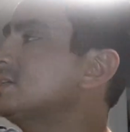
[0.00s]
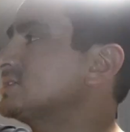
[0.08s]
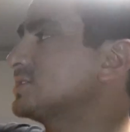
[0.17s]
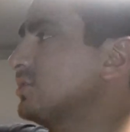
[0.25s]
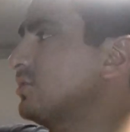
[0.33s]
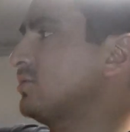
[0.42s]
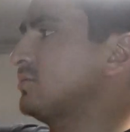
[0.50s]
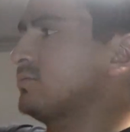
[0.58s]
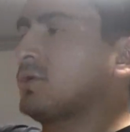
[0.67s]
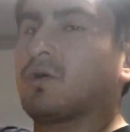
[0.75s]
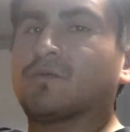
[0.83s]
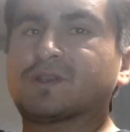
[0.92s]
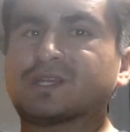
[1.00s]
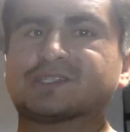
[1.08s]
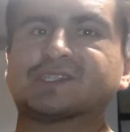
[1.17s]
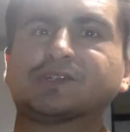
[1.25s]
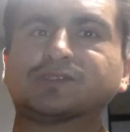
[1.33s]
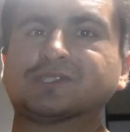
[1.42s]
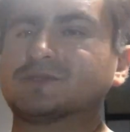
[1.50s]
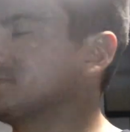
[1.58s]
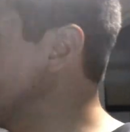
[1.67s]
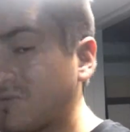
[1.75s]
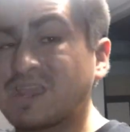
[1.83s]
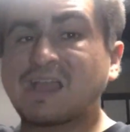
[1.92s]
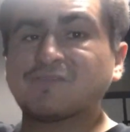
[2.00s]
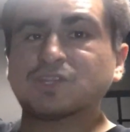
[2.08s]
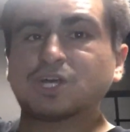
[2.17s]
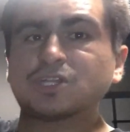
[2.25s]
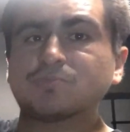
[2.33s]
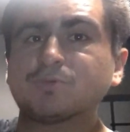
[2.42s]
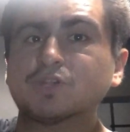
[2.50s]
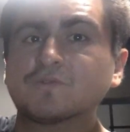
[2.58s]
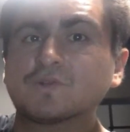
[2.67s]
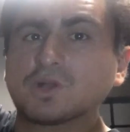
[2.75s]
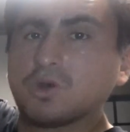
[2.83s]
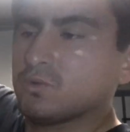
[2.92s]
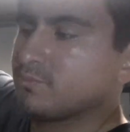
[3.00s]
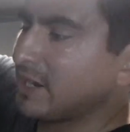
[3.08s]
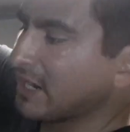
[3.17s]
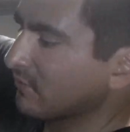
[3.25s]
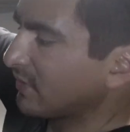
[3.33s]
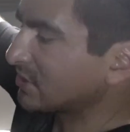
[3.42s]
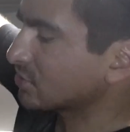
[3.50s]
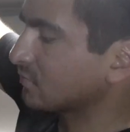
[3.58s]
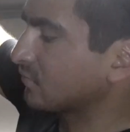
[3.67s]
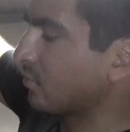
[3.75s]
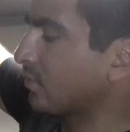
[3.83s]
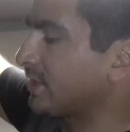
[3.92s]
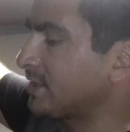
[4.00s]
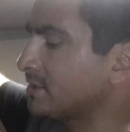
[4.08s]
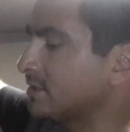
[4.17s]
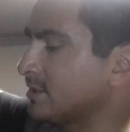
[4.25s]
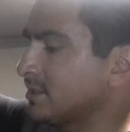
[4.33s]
So hopefully it sells. And we have another beautiful coat by Rachel Roy.